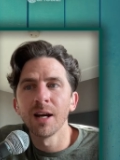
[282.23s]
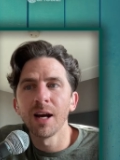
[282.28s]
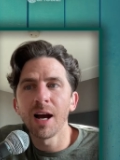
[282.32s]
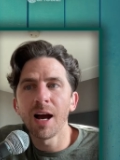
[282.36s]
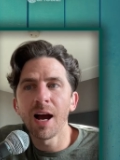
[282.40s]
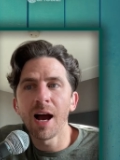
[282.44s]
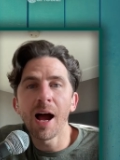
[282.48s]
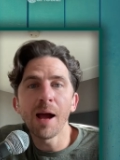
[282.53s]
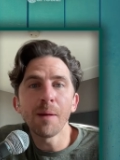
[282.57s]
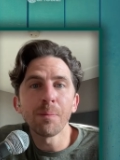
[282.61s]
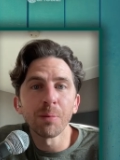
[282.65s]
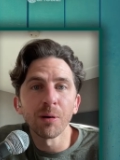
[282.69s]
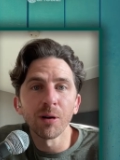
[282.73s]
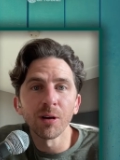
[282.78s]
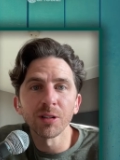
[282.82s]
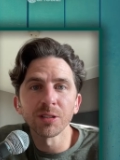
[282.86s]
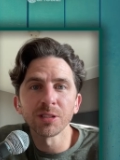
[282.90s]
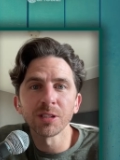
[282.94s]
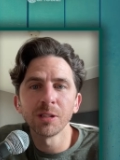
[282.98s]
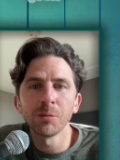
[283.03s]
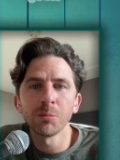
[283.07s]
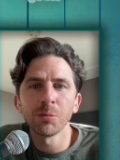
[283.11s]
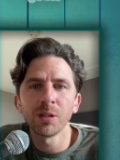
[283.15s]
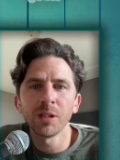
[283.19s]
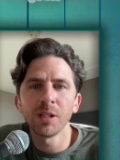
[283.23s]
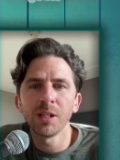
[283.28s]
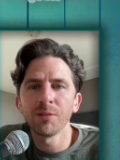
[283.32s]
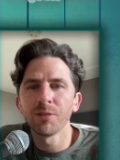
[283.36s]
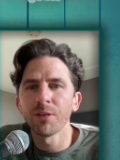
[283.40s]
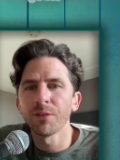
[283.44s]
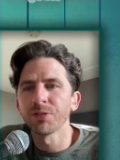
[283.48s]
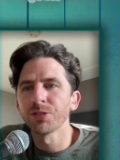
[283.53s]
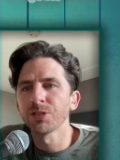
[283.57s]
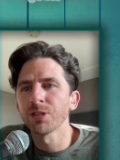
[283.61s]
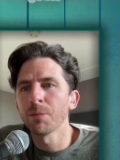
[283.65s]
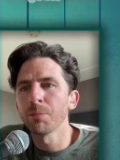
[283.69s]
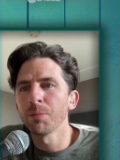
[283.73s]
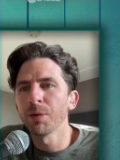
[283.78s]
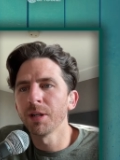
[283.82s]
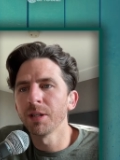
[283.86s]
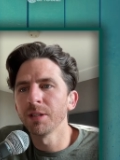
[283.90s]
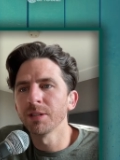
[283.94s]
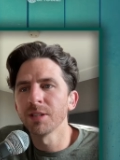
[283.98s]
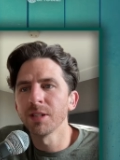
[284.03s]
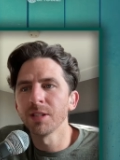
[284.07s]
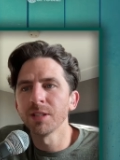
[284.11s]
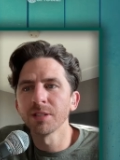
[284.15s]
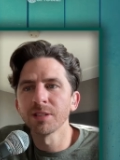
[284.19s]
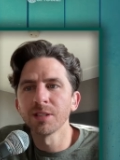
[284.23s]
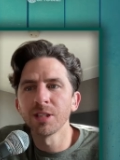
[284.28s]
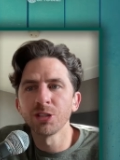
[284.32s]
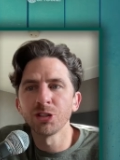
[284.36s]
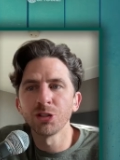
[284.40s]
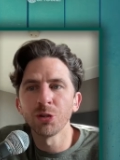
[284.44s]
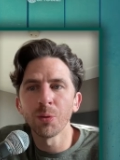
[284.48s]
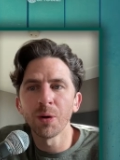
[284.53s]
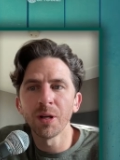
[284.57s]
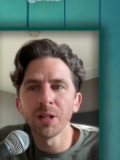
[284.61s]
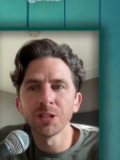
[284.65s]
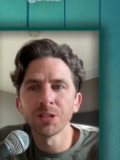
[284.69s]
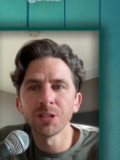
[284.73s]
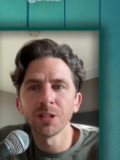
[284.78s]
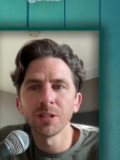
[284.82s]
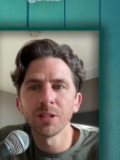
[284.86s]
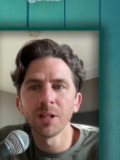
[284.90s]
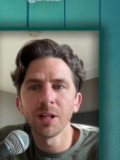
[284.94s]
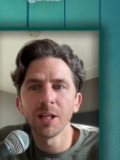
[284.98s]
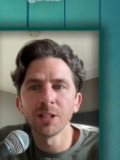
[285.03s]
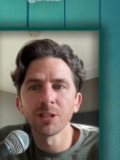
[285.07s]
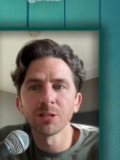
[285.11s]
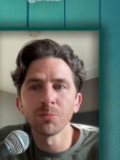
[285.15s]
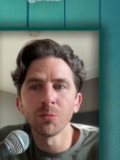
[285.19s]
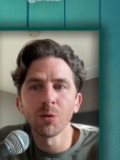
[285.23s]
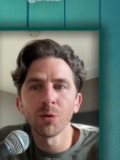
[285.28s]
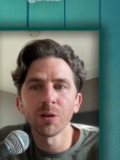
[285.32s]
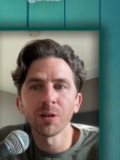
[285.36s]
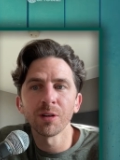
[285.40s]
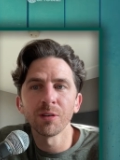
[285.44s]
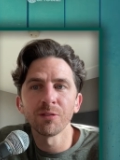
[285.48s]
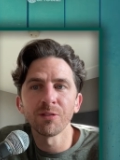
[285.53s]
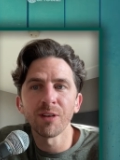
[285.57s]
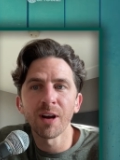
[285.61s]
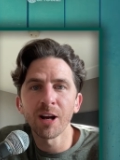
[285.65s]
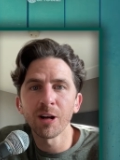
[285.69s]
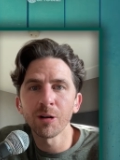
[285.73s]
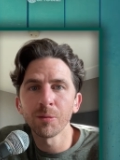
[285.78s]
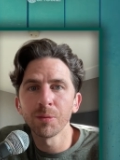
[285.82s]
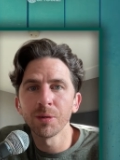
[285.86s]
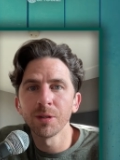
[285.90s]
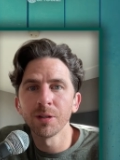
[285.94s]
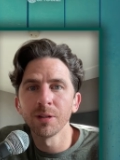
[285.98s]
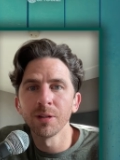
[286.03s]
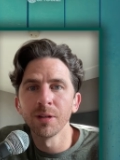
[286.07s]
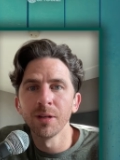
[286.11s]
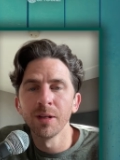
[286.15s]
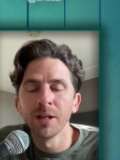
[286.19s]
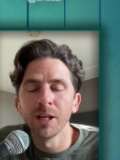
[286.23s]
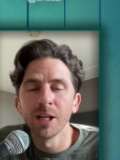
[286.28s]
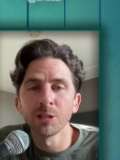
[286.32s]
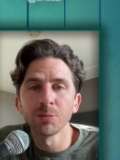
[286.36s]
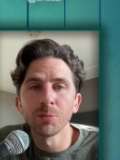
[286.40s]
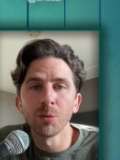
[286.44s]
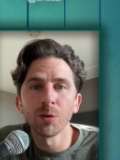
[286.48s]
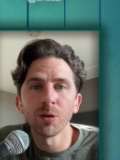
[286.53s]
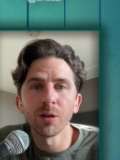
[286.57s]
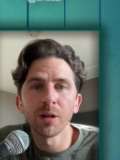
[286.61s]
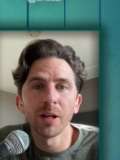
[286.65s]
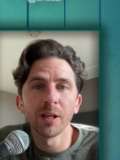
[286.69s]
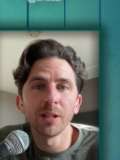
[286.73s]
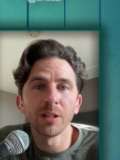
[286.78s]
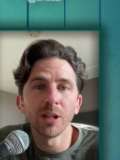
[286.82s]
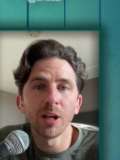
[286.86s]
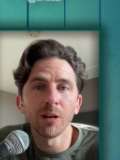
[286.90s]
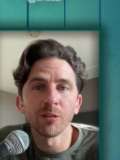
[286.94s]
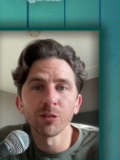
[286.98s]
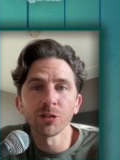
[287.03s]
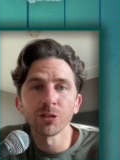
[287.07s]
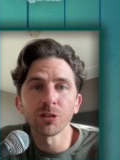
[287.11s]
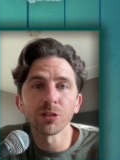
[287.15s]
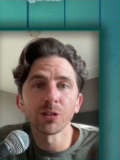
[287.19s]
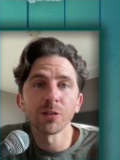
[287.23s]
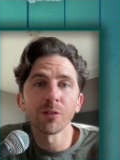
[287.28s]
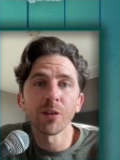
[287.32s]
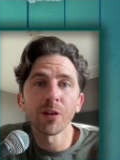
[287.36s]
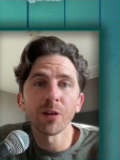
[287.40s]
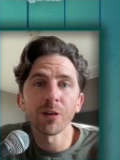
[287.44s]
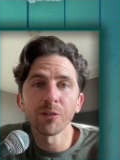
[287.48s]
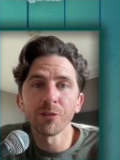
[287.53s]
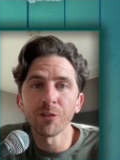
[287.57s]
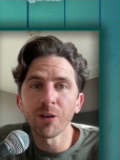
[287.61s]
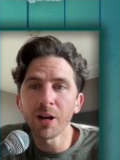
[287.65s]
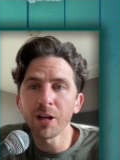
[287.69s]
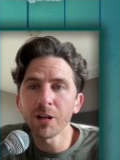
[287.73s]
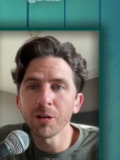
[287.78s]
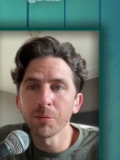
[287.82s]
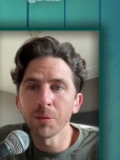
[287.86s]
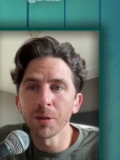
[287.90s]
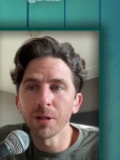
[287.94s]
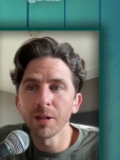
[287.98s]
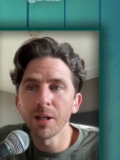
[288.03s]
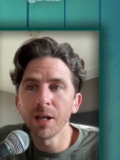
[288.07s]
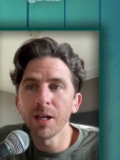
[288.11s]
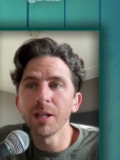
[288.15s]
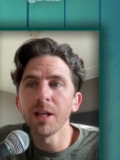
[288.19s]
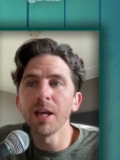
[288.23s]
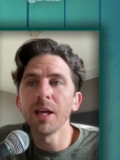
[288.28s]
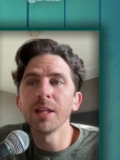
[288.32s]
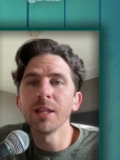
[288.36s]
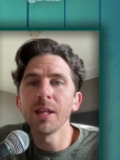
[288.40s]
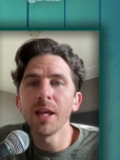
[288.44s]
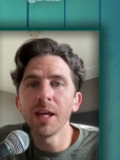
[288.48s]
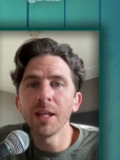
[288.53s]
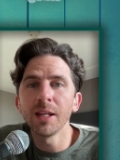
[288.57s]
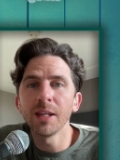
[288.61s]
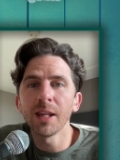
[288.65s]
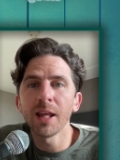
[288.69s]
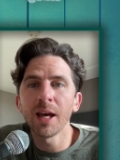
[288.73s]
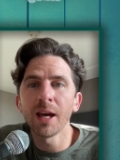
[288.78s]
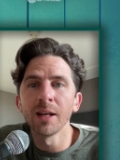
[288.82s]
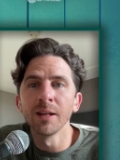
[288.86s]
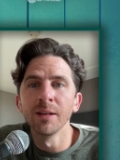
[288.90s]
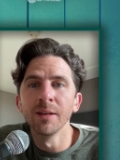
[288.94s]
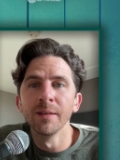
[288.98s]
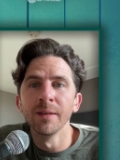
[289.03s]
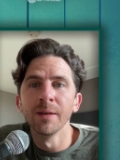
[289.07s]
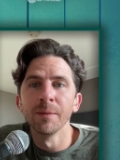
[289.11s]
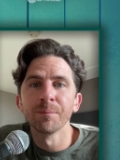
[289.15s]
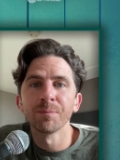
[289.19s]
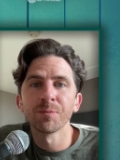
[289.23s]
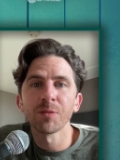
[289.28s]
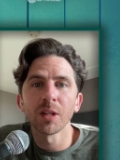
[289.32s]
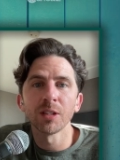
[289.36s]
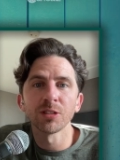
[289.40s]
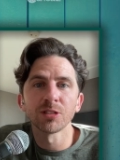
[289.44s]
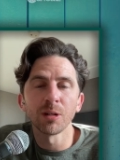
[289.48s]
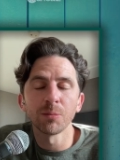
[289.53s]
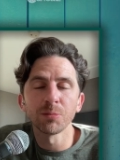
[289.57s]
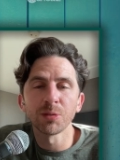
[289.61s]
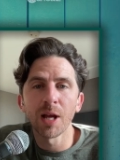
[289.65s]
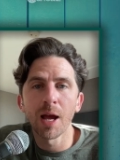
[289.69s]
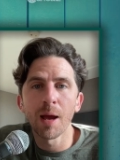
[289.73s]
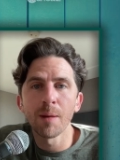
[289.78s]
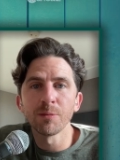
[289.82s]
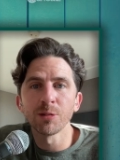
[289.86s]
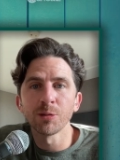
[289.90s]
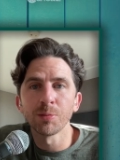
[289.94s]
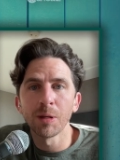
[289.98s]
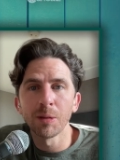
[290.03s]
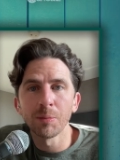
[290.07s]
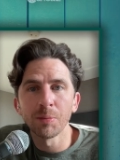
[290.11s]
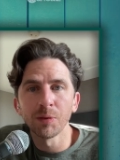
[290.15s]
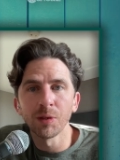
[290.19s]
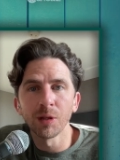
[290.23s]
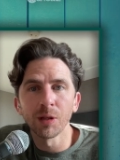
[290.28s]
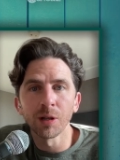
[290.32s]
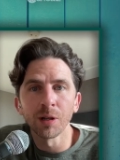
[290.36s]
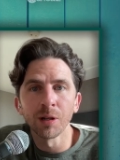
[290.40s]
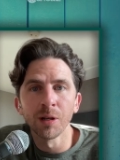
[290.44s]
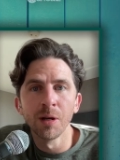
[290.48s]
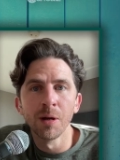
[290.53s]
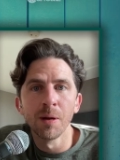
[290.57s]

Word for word: I personally believe if somebody's in a situation, it's more an environment, it's more a result of their environment. In in, in that sometimes people are